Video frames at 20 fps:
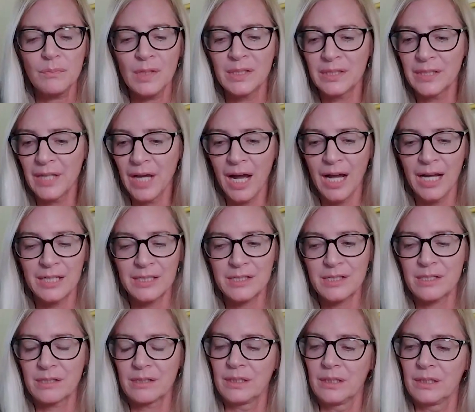
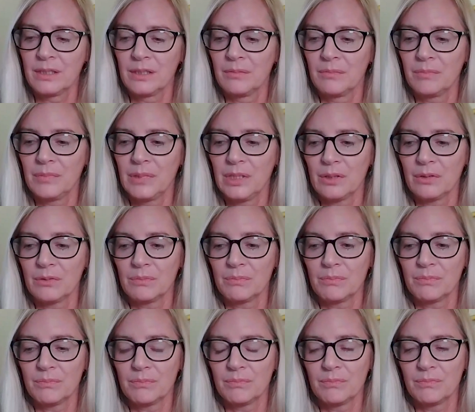not,
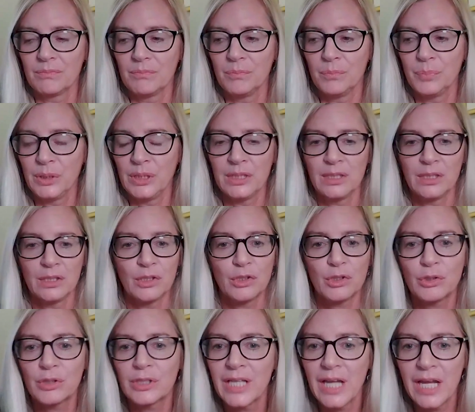being
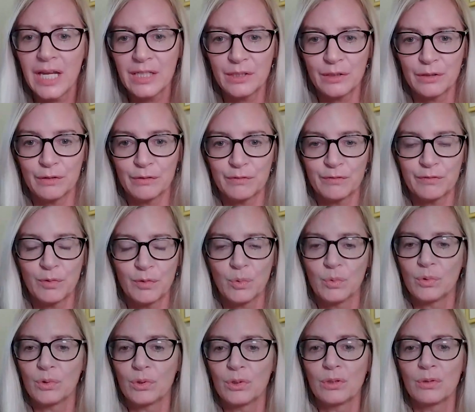creative
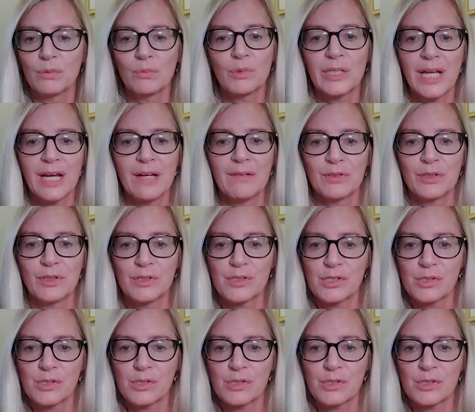or whatever.